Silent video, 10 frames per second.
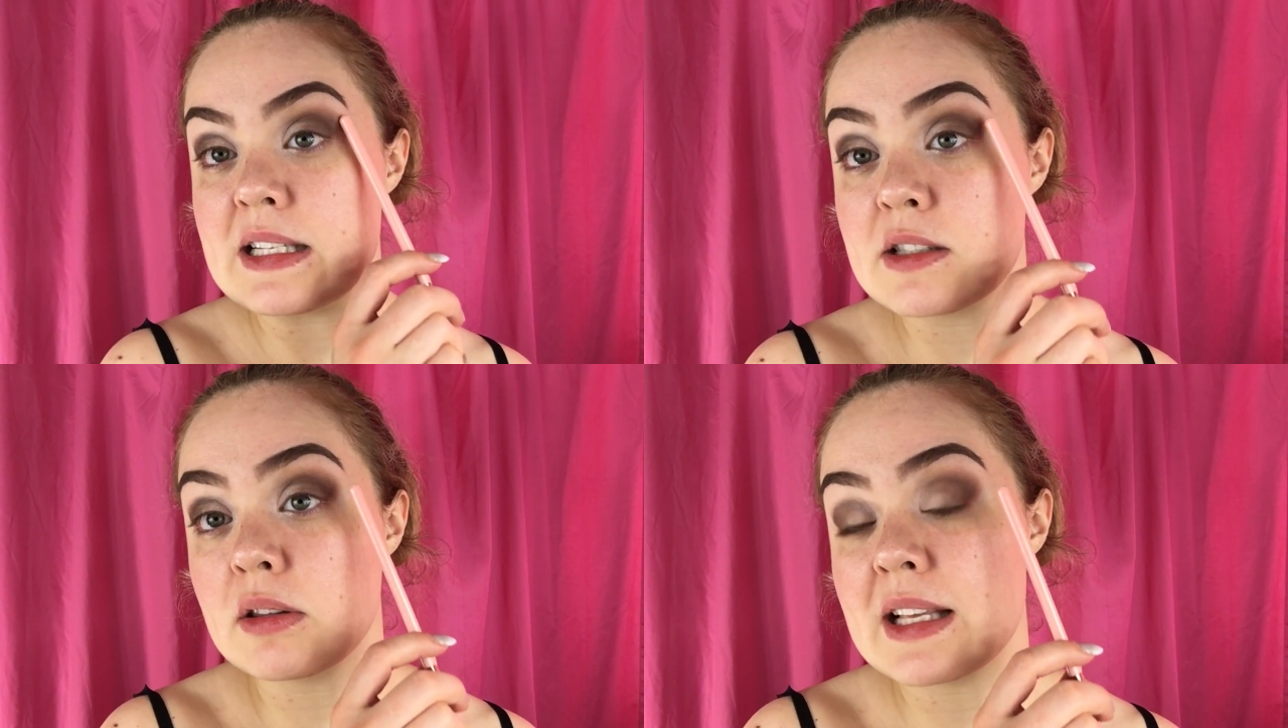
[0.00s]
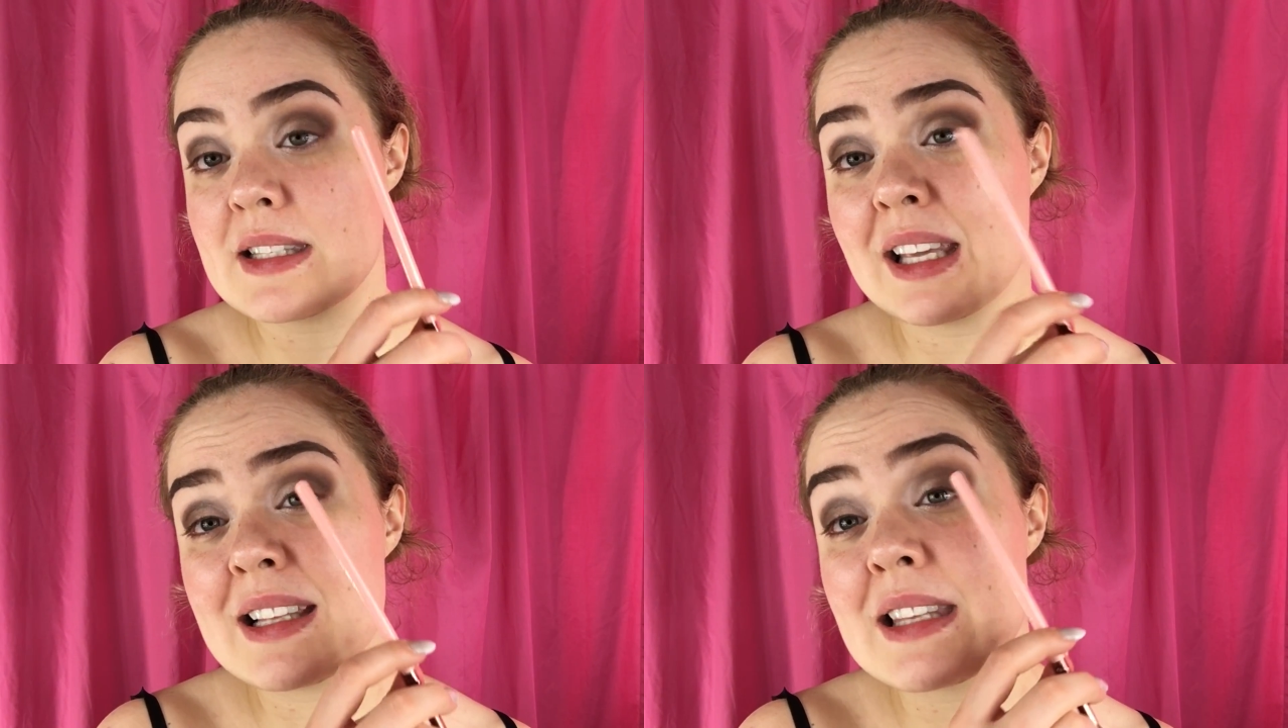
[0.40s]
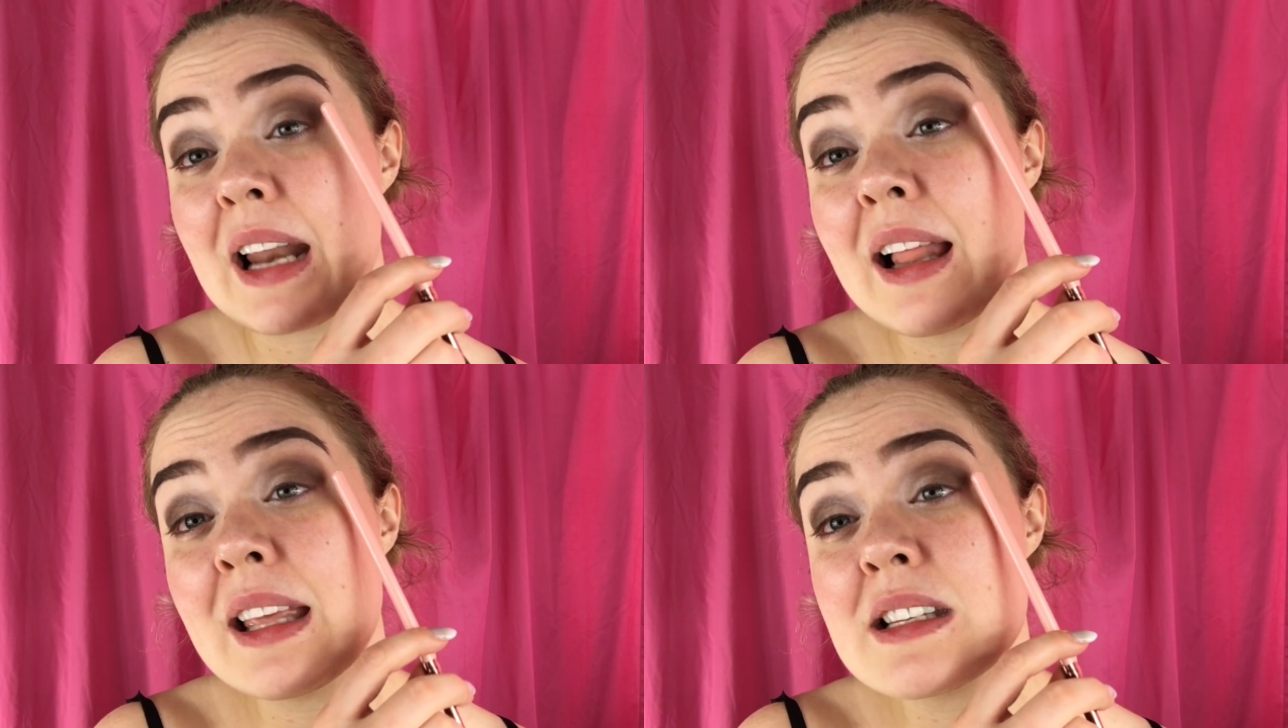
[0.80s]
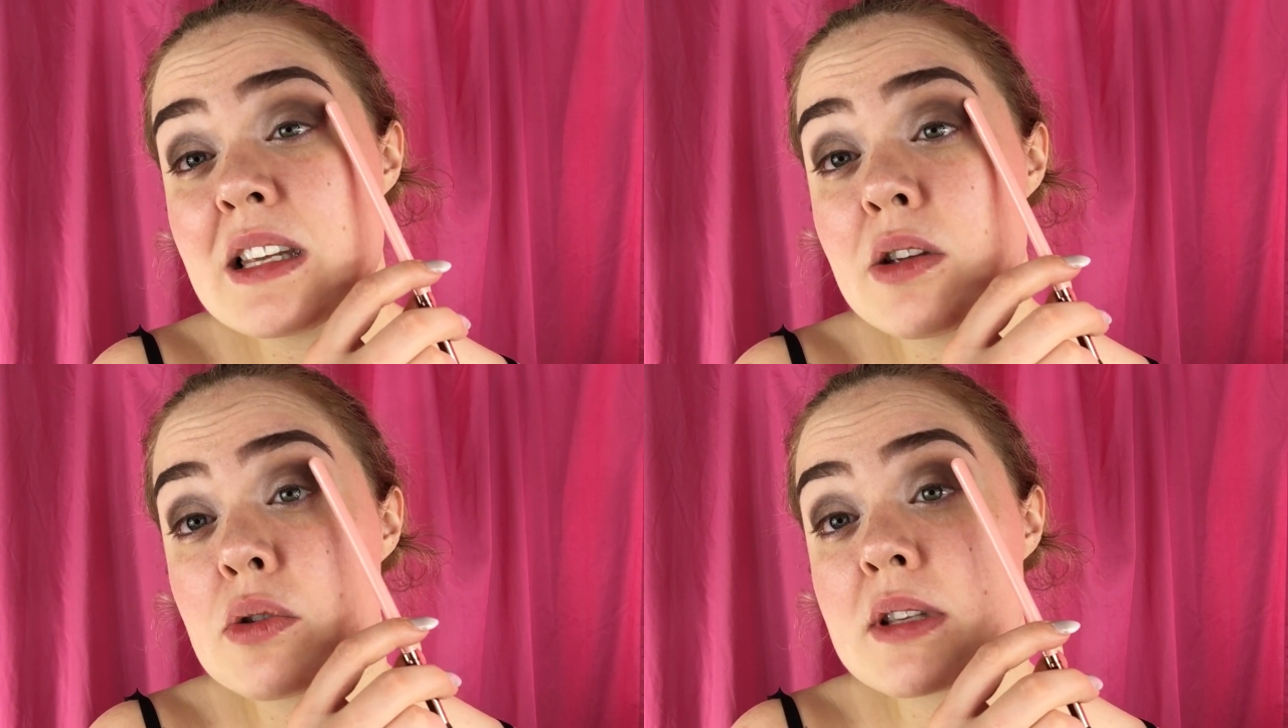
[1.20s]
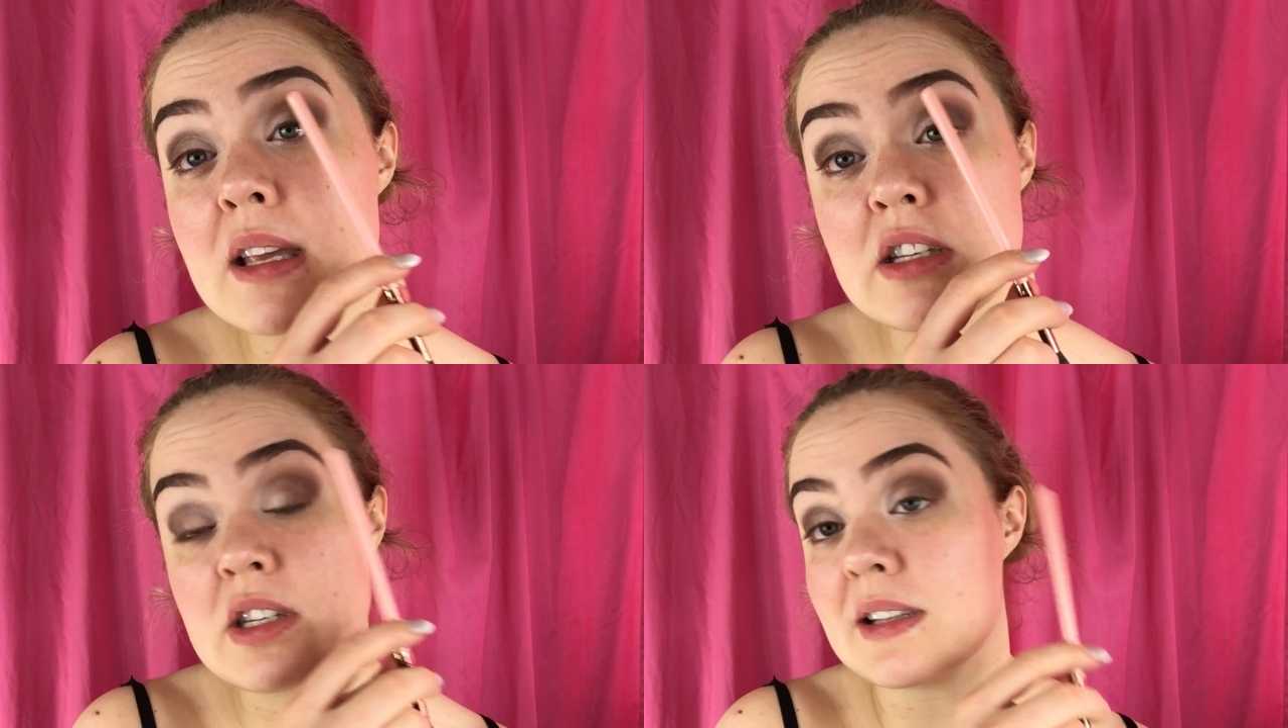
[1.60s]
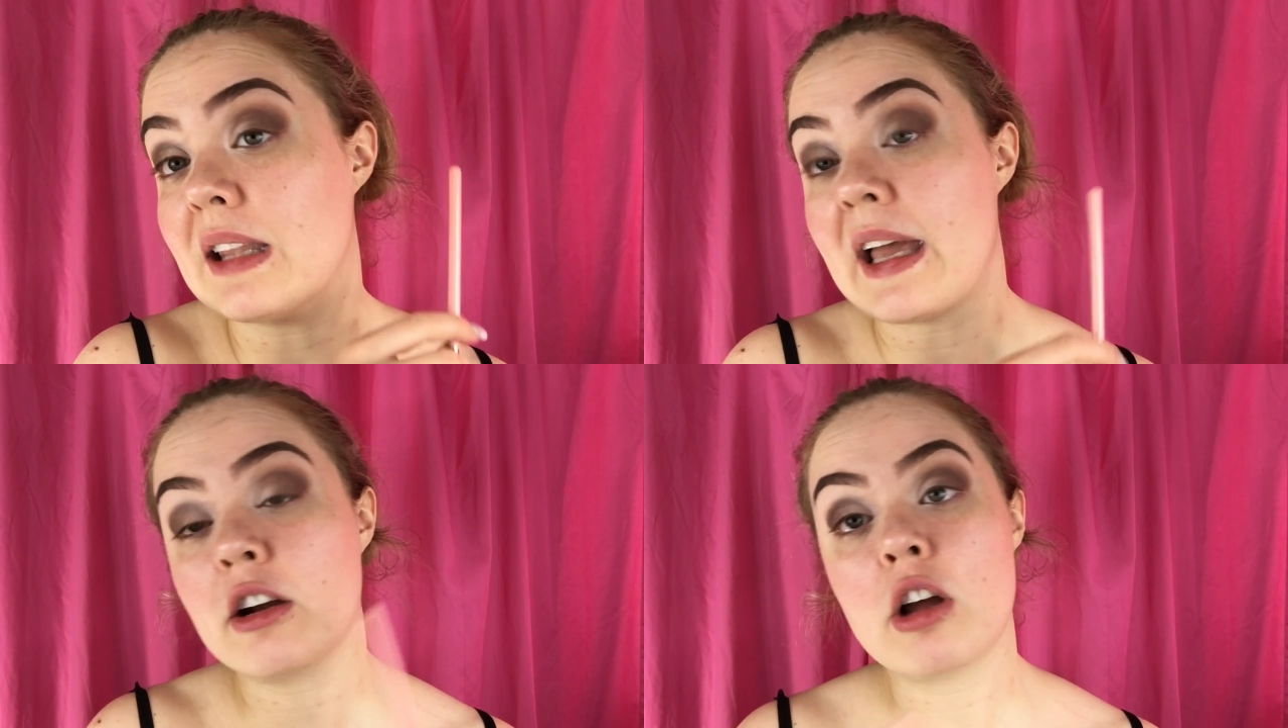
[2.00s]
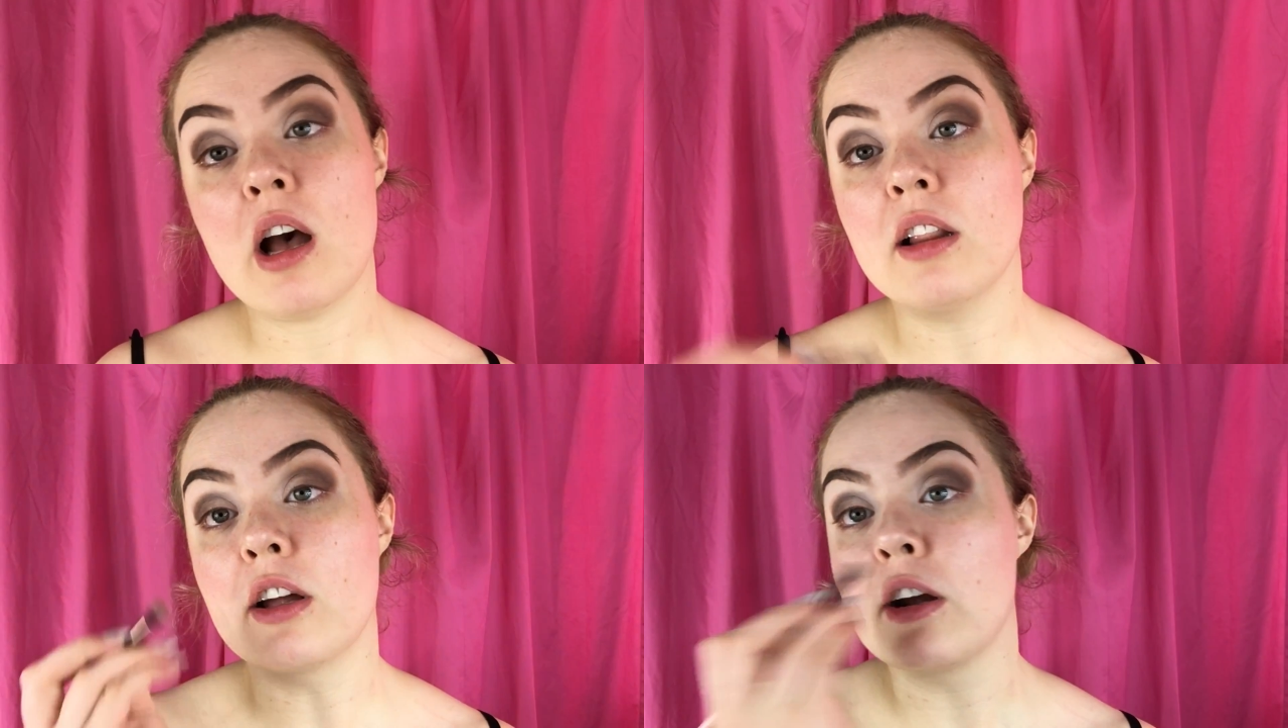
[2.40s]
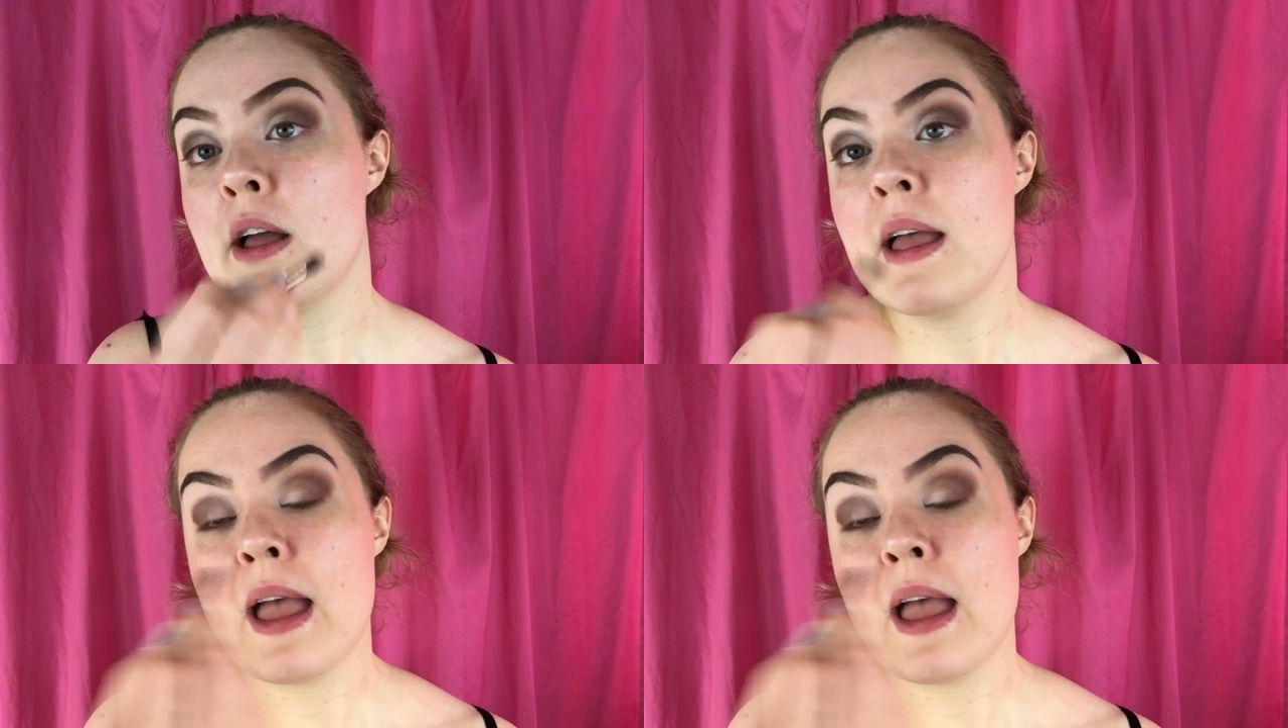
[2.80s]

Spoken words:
So that's, like I said, I like to use a just lighter color